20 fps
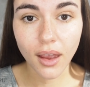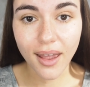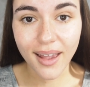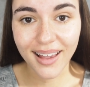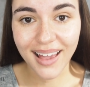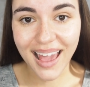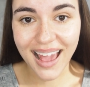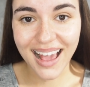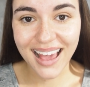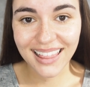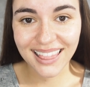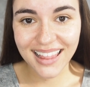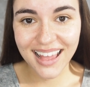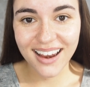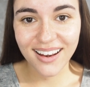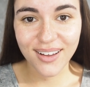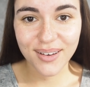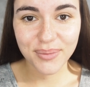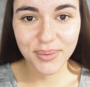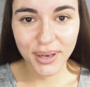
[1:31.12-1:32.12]
Okay, and
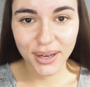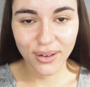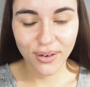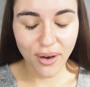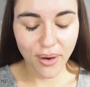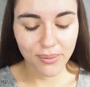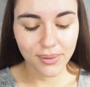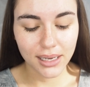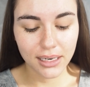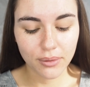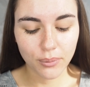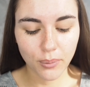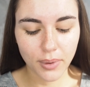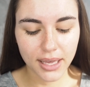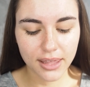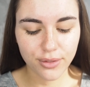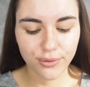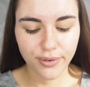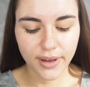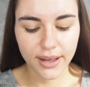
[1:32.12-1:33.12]
then I'm going to go in
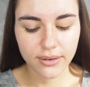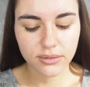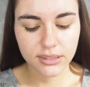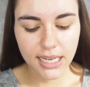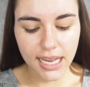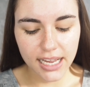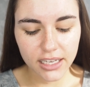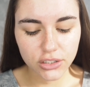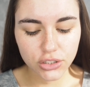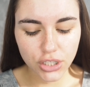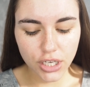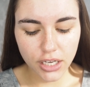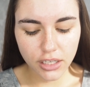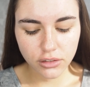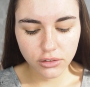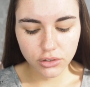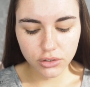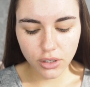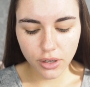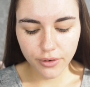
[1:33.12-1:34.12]
with
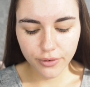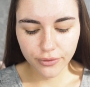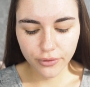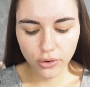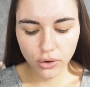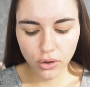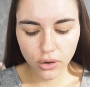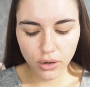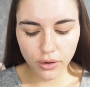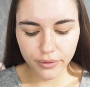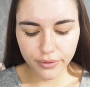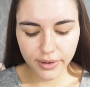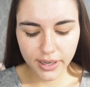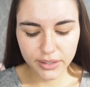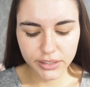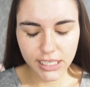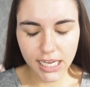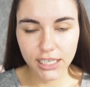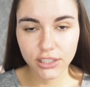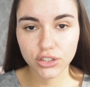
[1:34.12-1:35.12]
foundation. So for
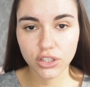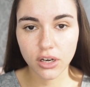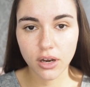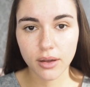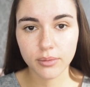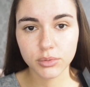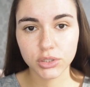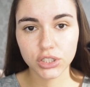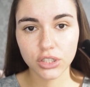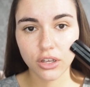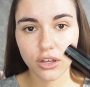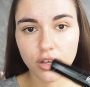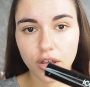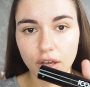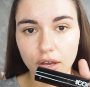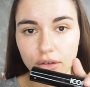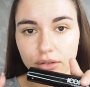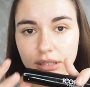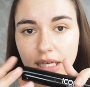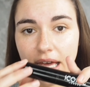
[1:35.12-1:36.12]
foundation, I'm just going to
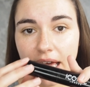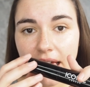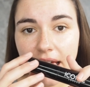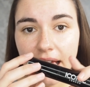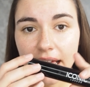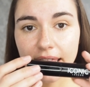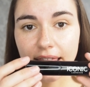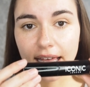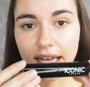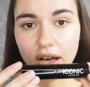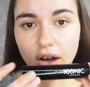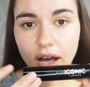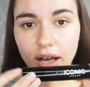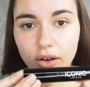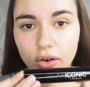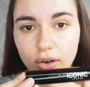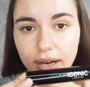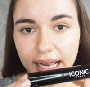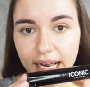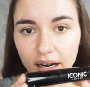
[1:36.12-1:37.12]
use the
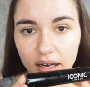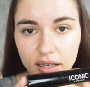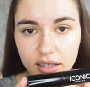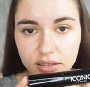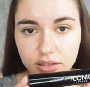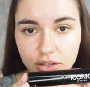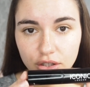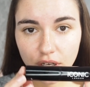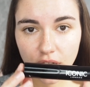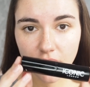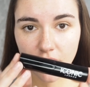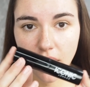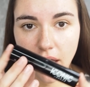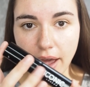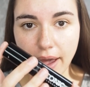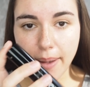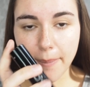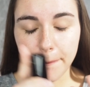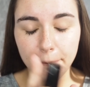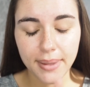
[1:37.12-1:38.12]
Iconic London
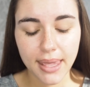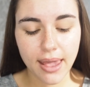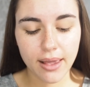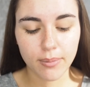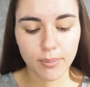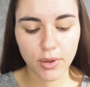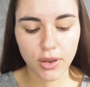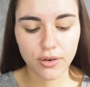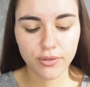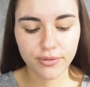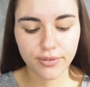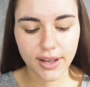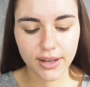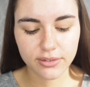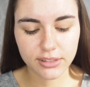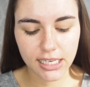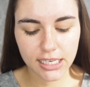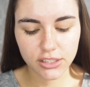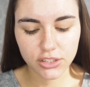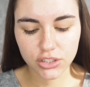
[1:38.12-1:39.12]
Pigment
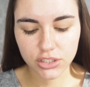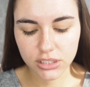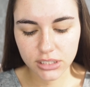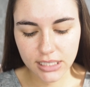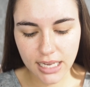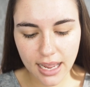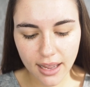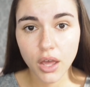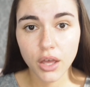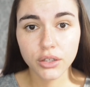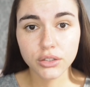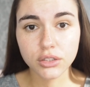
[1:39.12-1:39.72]
Foundation Stick.